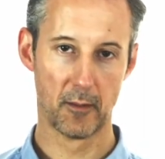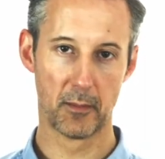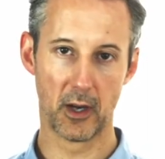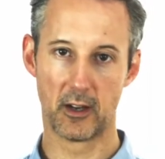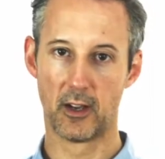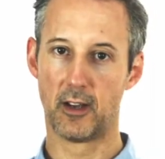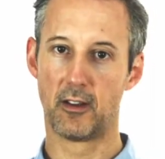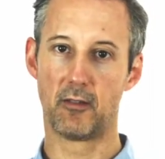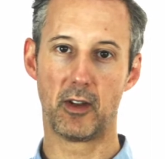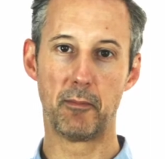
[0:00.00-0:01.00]
But
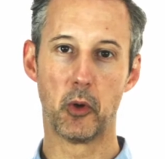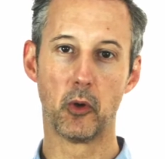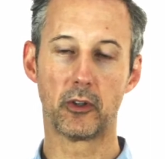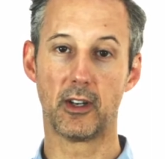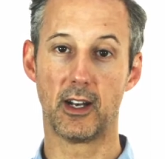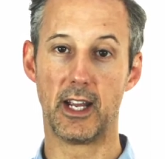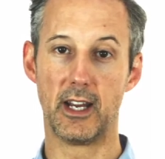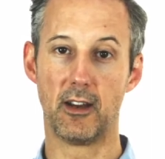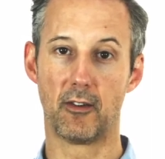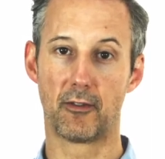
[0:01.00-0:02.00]
importantly,
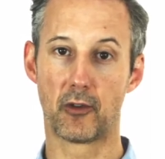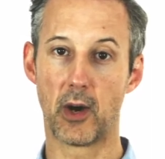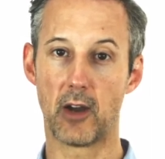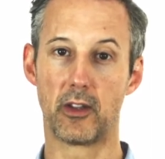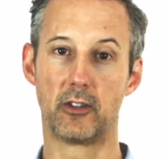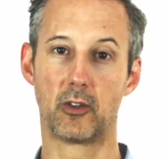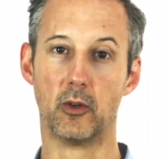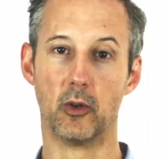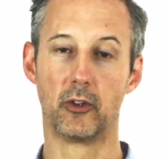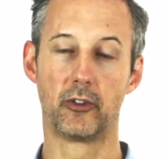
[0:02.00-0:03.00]
throughout this
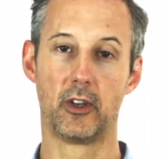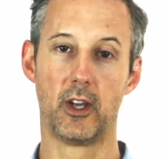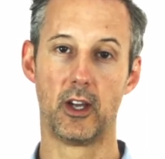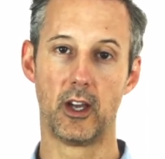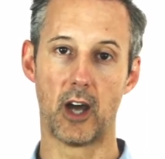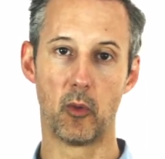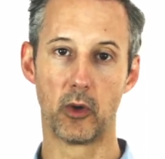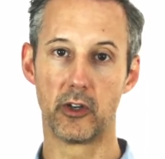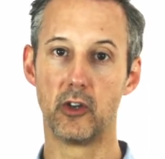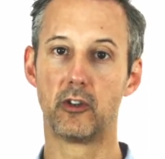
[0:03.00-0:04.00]
course, I
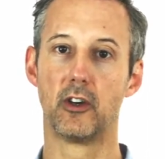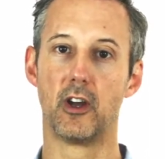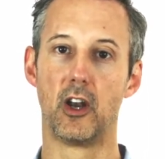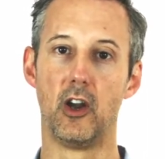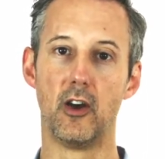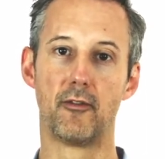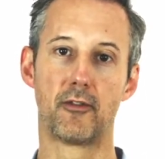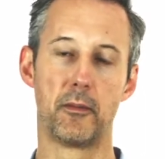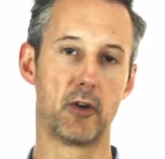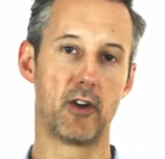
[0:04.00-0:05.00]
want you to learn
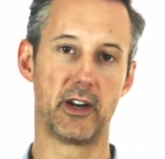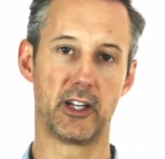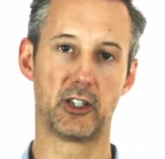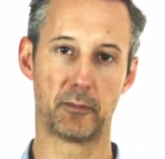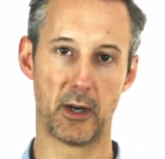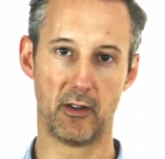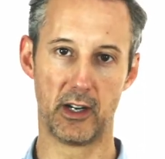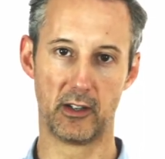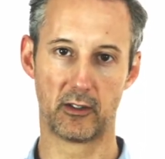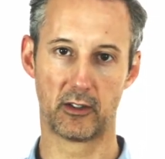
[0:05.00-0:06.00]
from your own
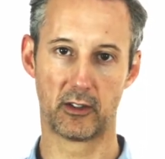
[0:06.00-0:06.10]
experience.